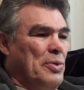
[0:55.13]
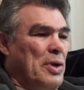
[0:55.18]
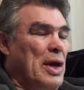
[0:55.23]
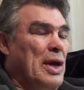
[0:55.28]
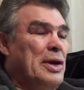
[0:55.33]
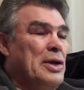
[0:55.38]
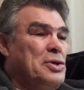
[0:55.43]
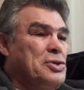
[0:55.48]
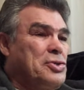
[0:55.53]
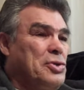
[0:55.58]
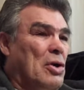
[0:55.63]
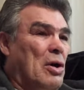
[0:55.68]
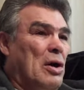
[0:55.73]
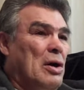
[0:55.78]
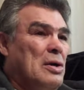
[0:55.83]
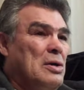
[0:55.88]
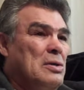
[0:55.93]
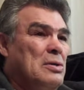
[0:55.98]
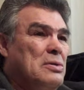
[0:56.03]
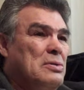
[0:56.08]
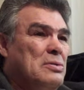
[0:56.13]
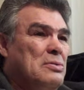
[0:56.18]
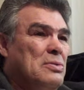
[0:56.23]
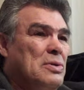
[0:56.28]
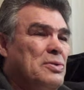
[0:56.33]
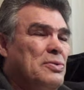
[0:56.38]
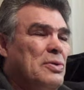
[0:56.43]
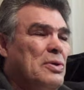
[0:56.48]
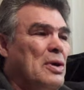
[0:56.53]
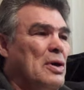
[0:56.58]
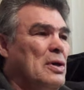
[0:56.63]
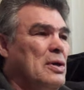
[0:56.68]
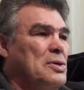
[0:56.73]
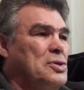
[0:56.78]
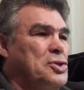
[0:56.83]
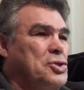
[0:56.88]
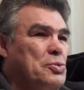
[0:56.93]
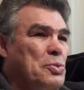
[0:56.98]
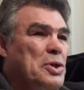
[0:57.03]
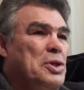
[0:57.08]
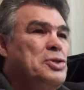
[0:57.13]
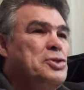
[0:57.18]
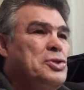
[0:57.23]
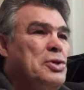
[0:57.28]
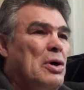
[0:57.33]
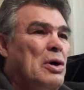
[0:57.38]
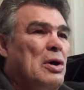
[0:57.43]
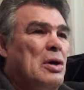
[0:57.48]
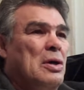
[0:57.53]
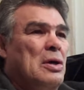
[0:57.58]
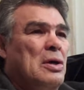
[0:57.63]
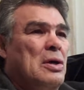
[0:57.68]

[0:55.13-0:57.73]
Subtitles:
We had a saw, what we call a Swede saw.